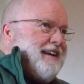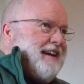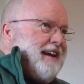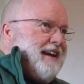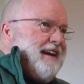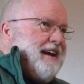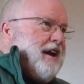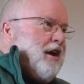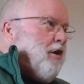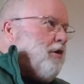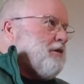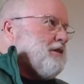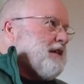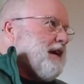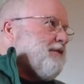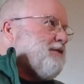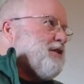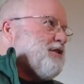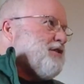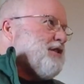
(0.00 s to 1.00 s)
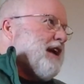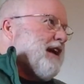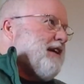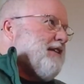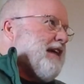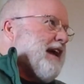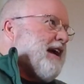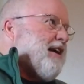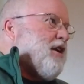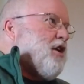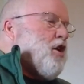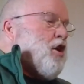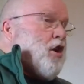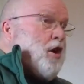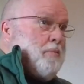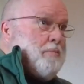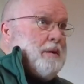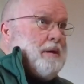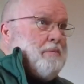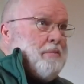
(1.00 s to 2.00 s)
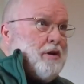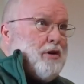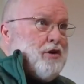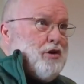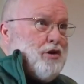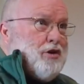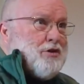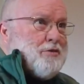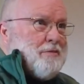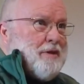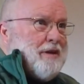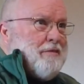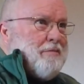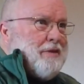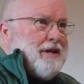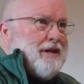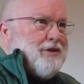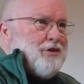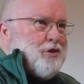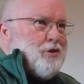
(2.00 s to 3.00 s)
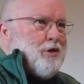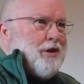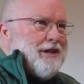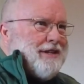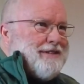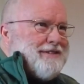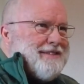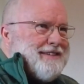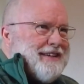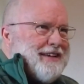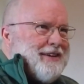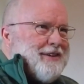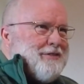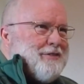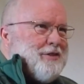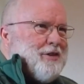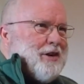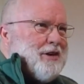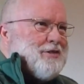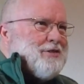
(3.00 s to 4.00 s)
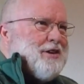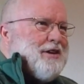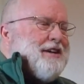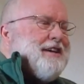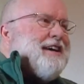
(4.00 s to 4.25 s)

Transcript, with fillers: I always have to say that, or people accuse me of being dualistic, mm-hmm. of course.